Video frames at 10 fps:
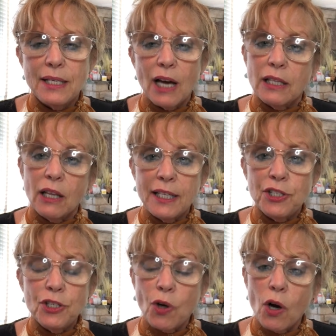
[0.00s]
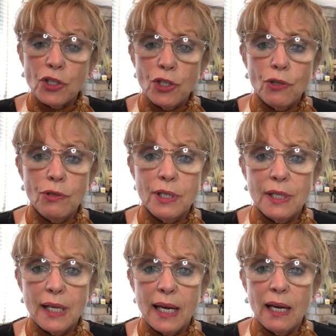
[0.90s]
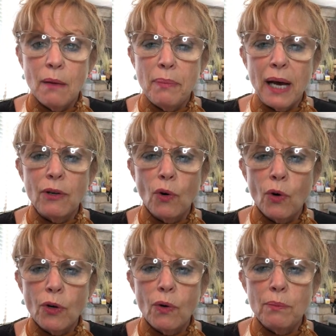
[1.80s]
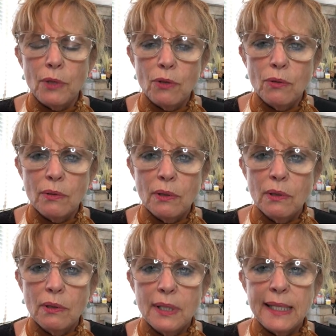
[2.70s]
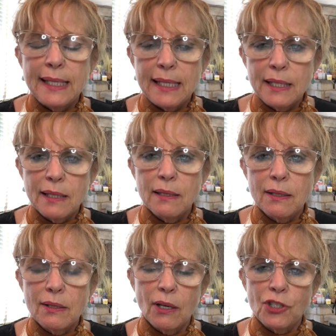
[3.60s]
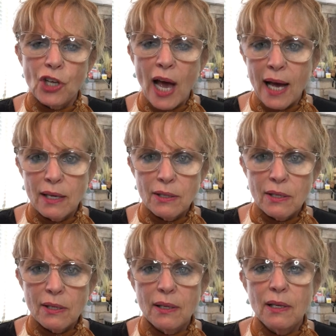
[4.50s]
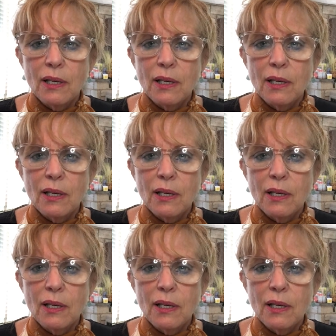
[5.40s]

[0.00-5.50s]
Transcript: I'd like to talk to you today about autoimmune diseases such as